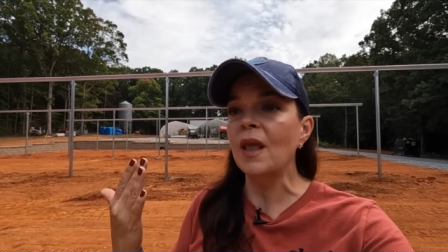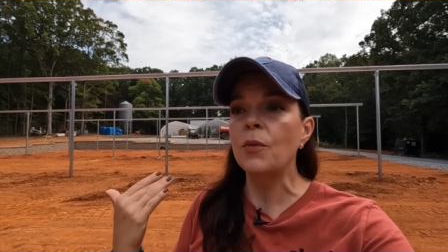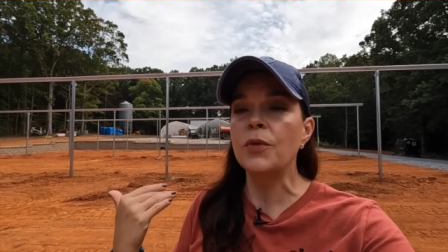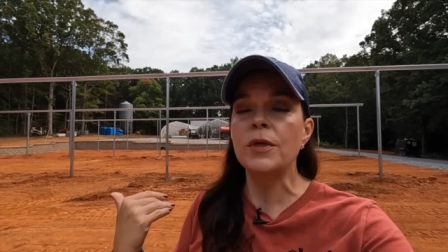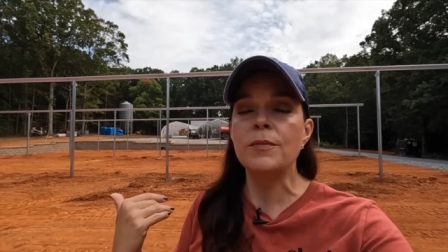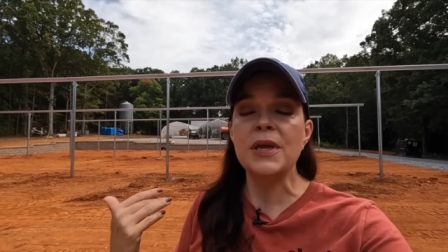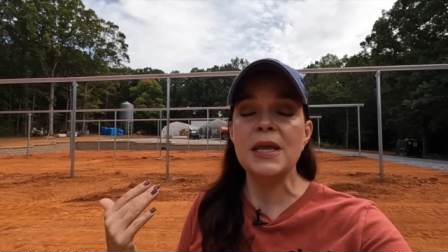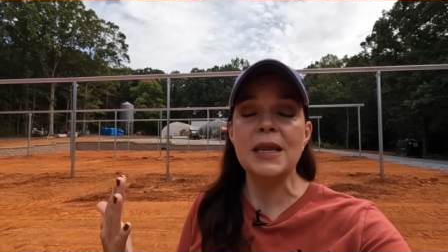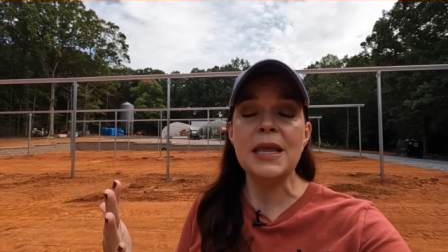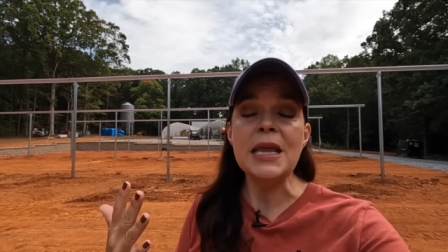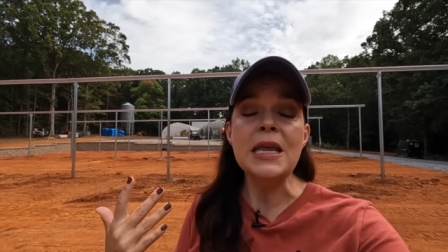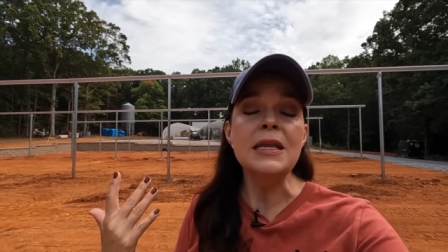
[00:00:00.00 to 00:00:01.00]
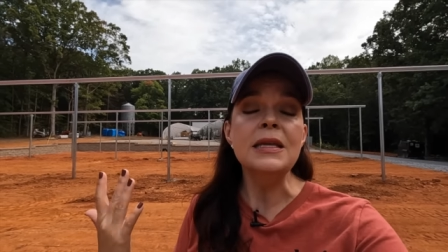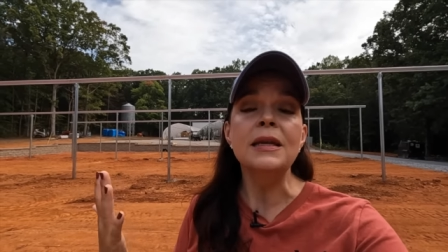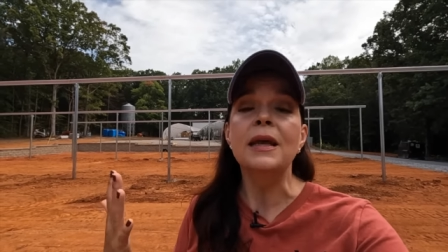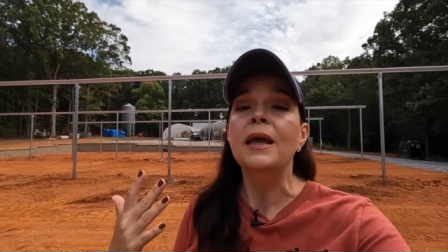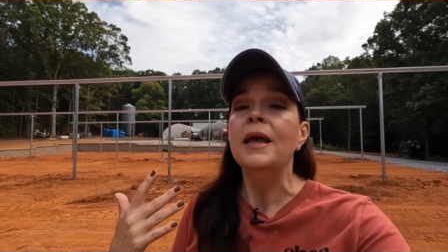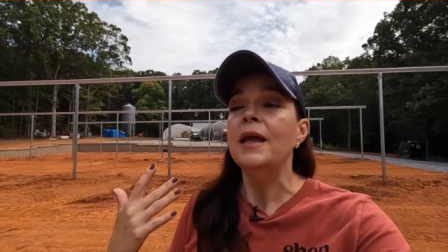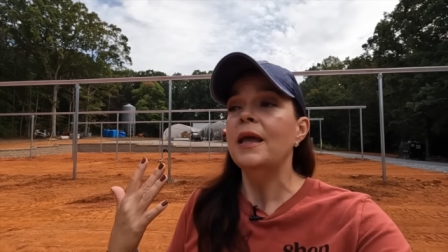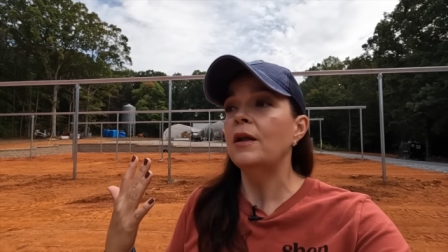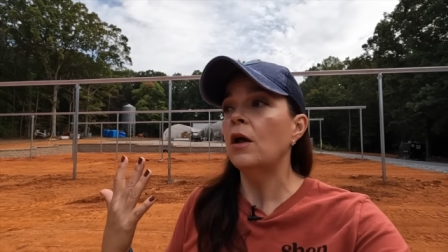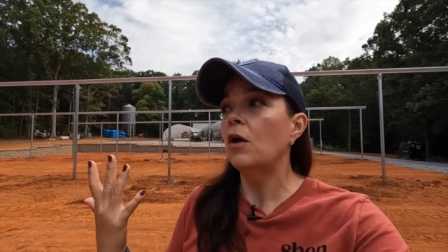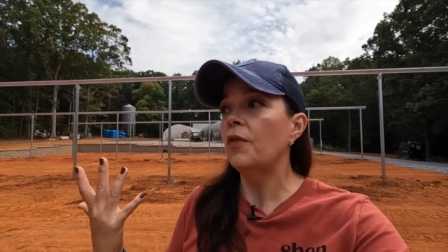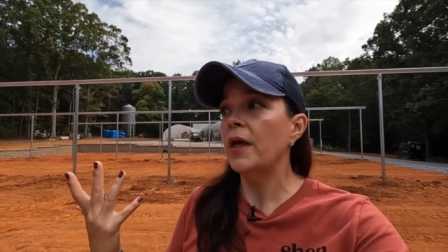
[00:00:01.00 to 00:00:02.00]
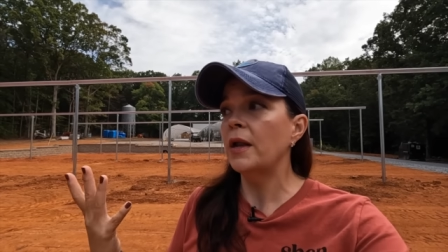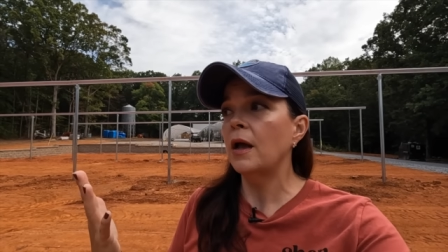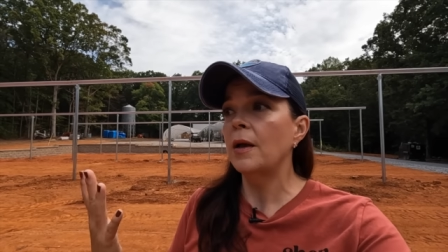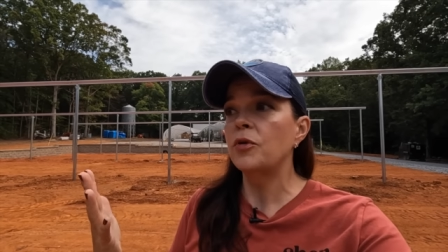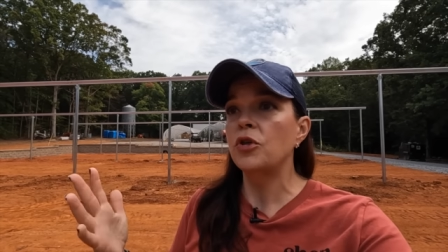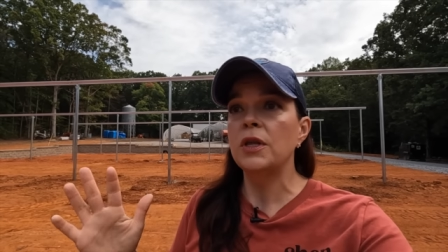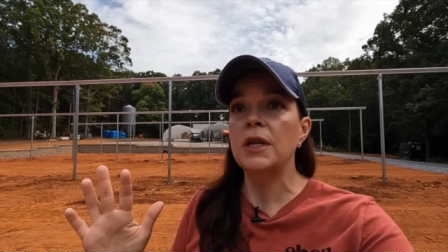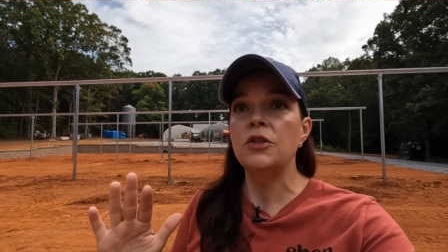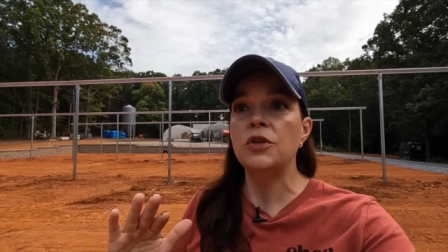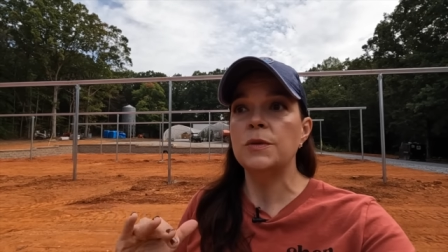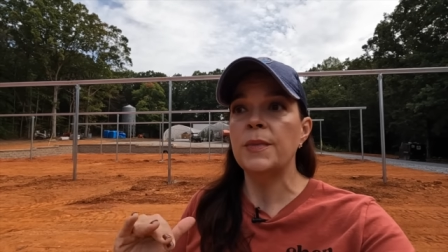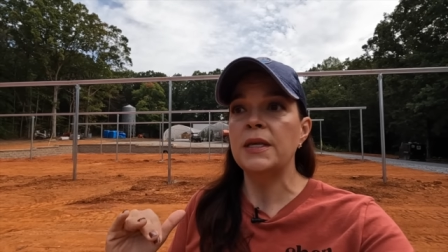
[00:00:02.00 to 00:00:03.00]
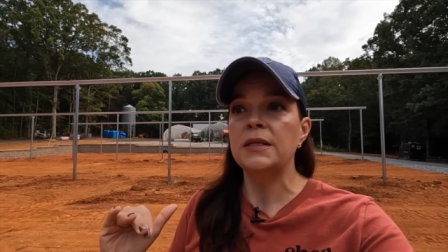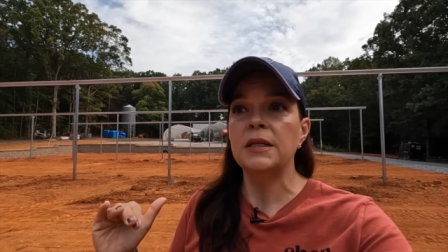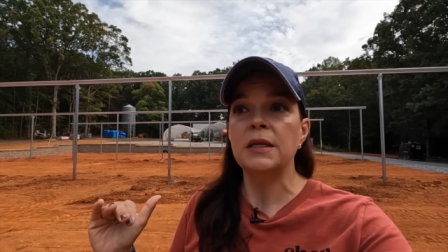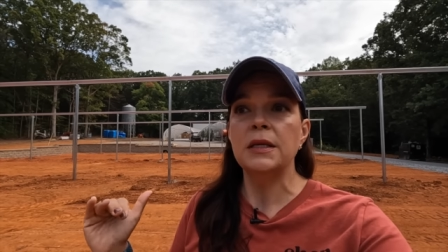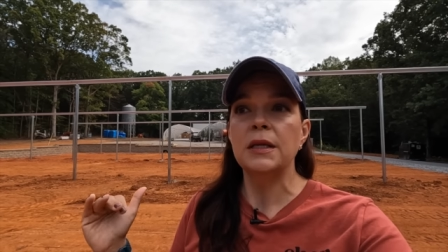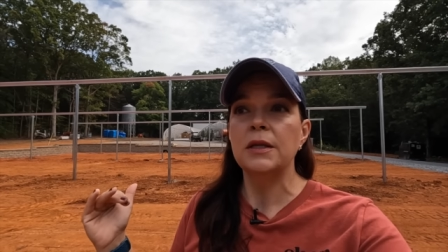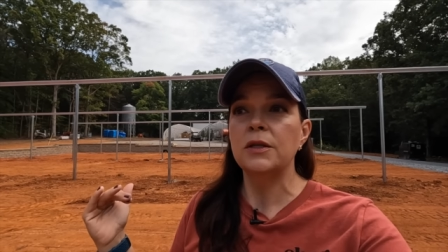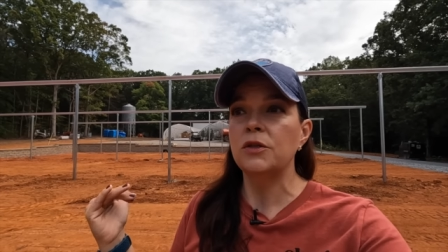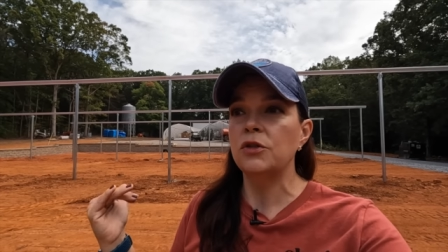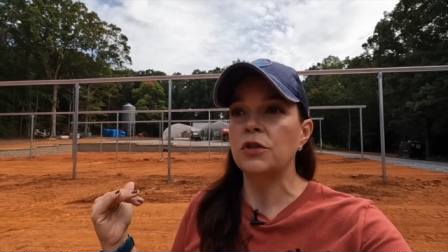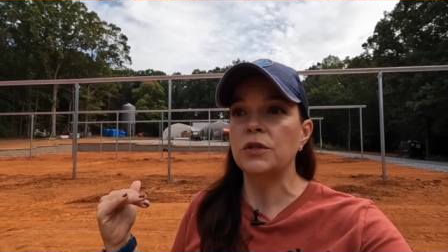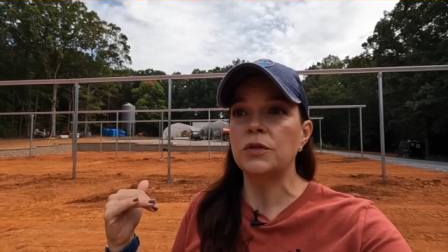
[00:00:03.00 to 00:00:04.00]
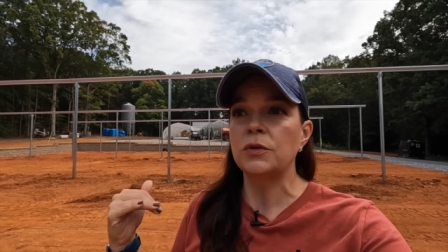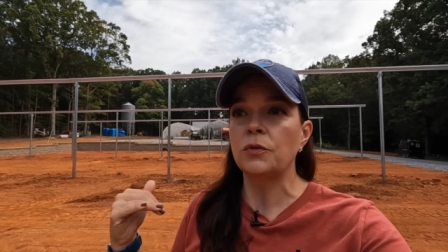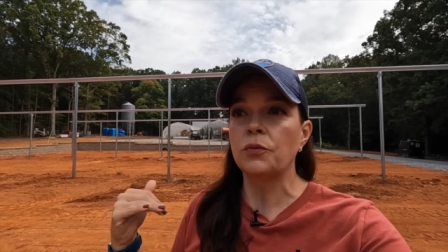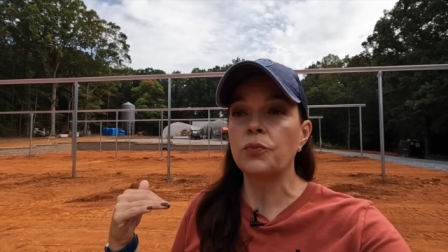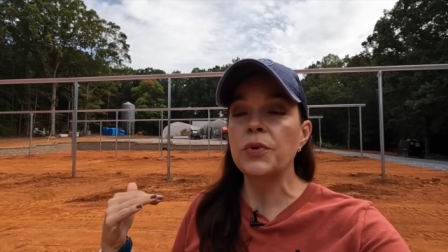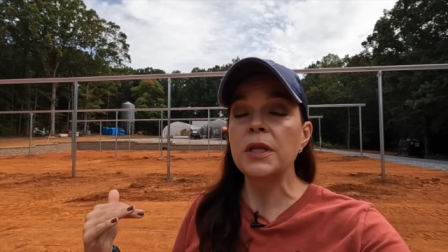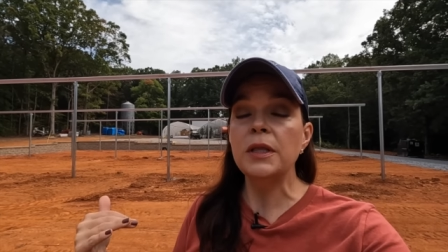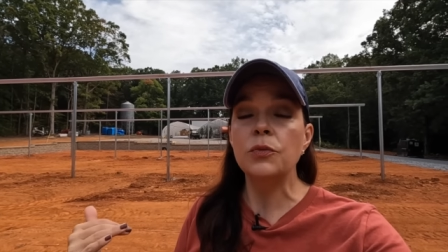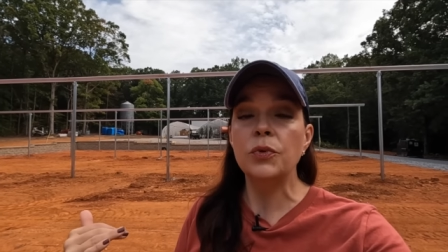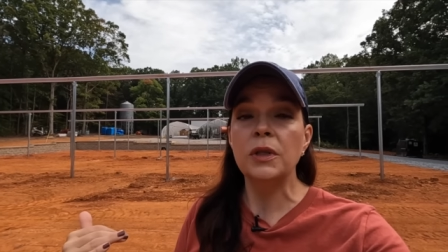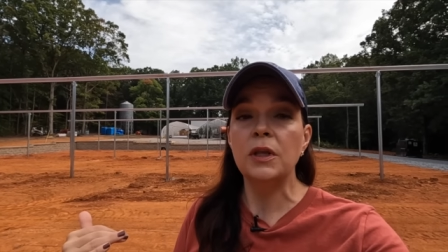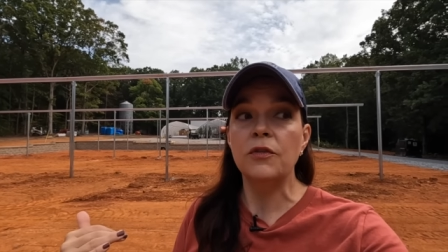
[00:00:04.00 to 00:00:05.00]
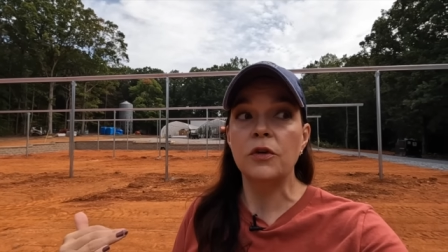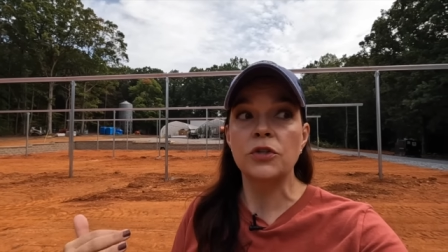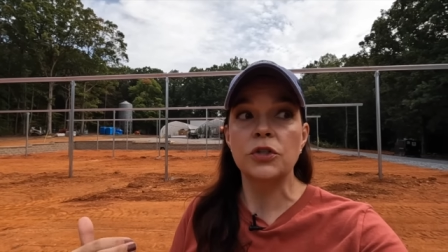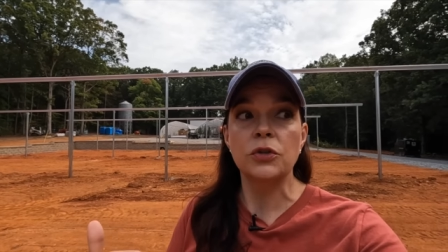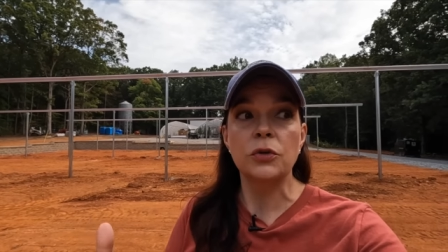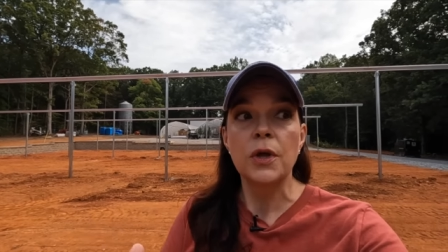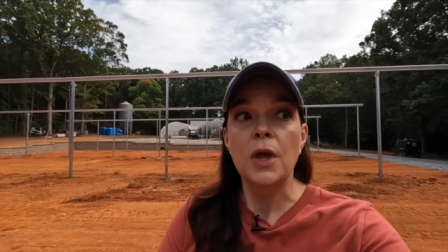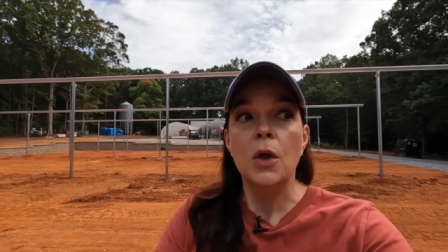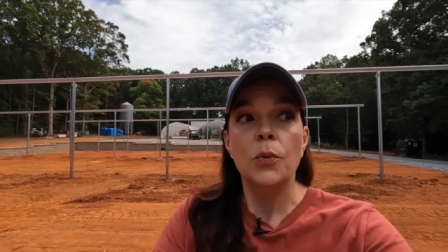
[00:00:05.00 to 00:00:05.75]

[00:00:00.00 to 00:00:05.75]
And with them being heated and all that option, it just makes it just really, really versatile.